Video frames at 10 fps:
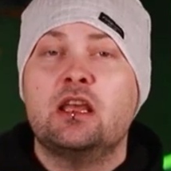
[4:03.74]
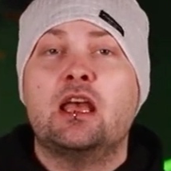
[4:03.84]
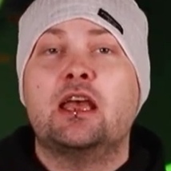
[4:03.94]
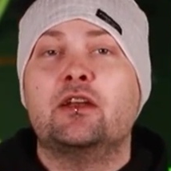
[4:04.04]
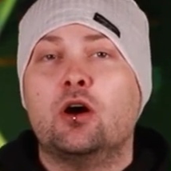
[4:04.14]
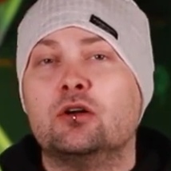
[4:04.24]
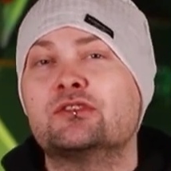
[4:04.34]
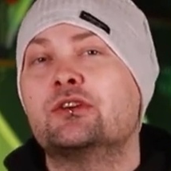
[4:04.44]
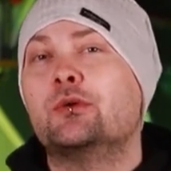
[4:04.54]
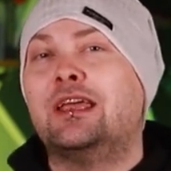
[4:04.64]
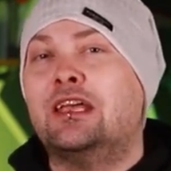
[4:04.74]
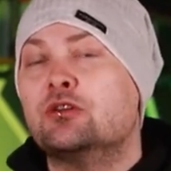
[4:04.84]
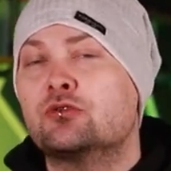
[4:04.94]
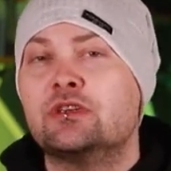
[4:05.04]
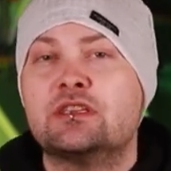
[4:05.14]
and also
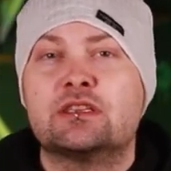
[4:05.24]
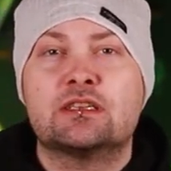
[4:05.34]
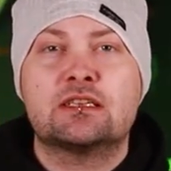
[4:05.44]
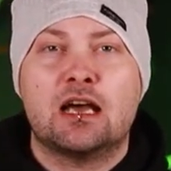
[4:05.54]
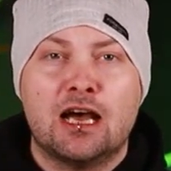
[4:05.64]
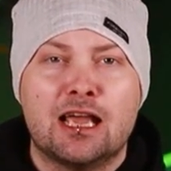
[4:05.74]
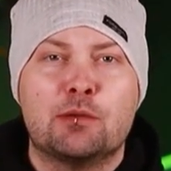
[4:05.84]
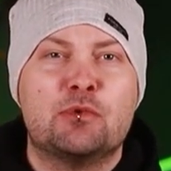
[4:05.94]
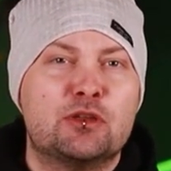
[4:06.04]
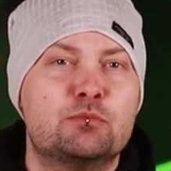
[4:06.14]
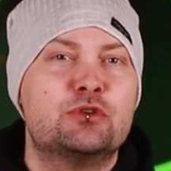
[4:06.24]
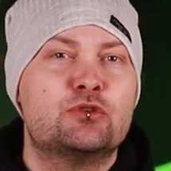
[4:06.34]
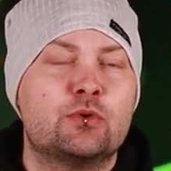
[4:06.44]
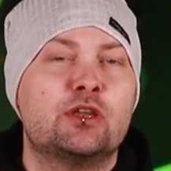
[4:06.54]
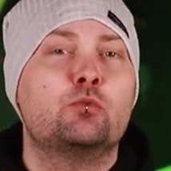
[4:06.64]
increase the time in
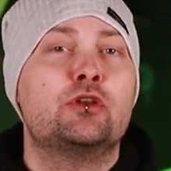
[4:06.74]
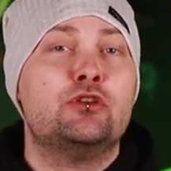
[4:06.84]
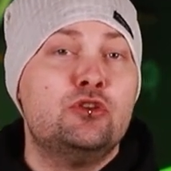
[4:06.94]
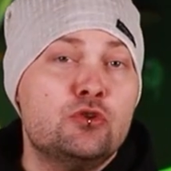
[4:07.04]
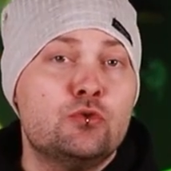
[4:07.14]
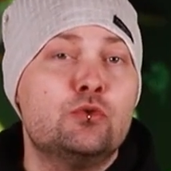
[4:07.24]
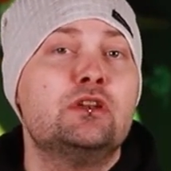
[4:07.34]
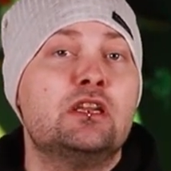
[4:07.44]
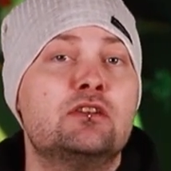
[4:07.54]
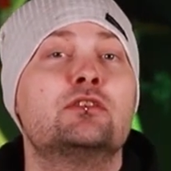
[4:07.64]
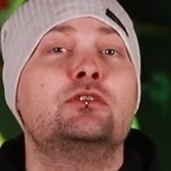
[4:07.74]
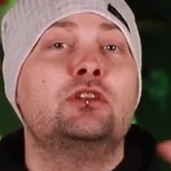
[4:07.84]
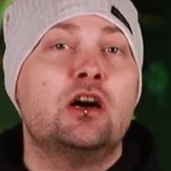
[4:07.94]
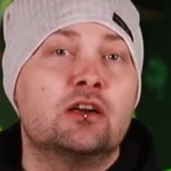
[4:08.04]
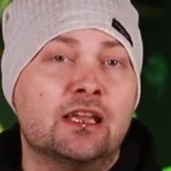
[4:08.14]
between when you need to
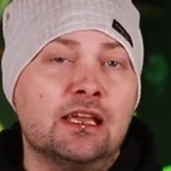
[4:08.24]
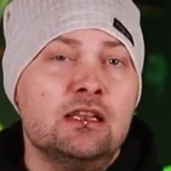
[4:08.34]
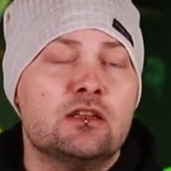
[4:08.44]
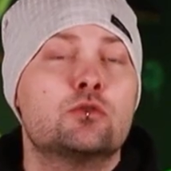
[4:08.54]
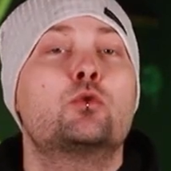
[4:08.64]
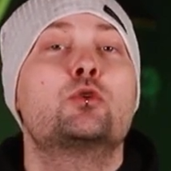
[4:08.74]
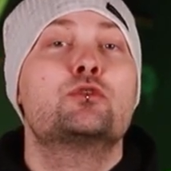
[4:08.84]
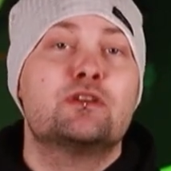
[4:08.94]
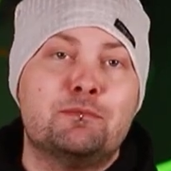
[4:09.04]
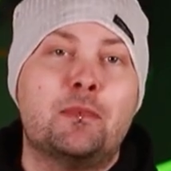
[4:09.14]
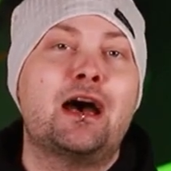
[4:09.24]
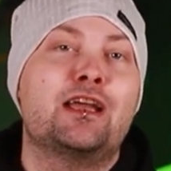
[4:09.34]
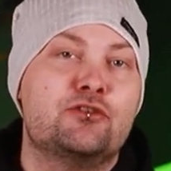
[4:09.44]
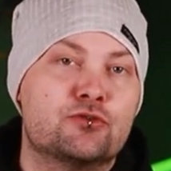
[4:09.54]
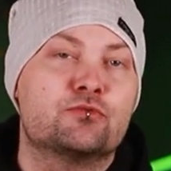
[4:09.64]
log in in order to mine
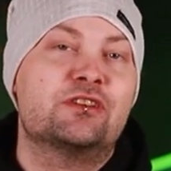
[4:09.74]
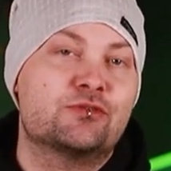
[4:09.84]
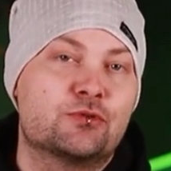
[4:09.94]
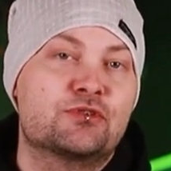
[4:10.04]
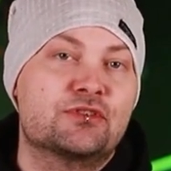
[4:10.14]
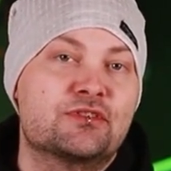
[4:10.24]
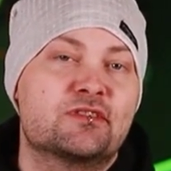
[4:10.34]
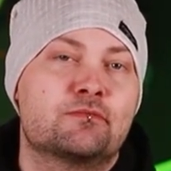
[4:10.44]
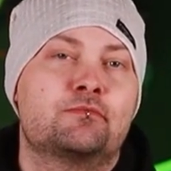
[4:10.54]
your resources.